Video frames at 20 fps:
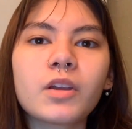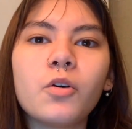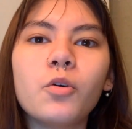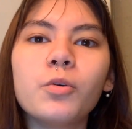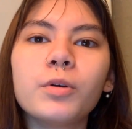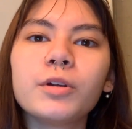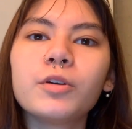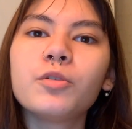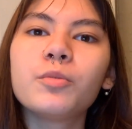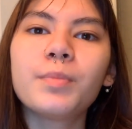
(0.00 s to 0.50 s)

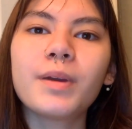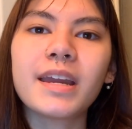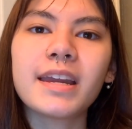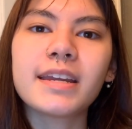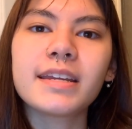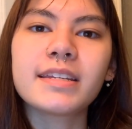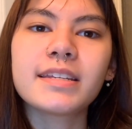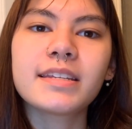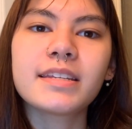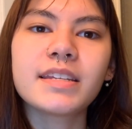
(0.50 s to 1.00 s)
oil
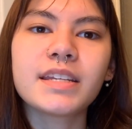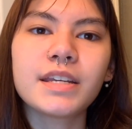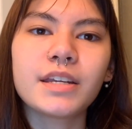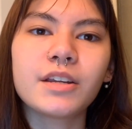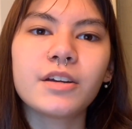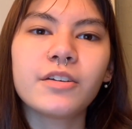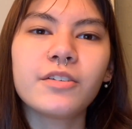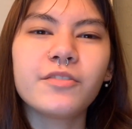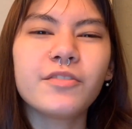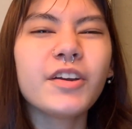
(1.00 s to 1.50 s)
based,
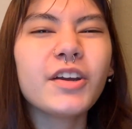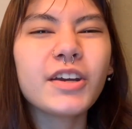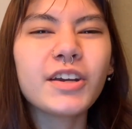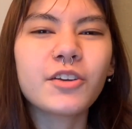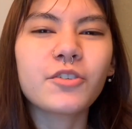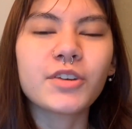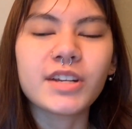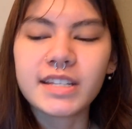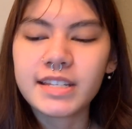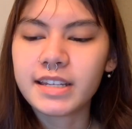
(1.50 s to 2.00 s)

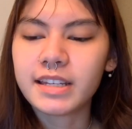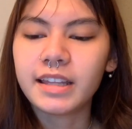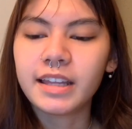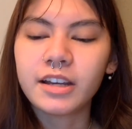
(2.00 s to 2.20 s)
very greasy,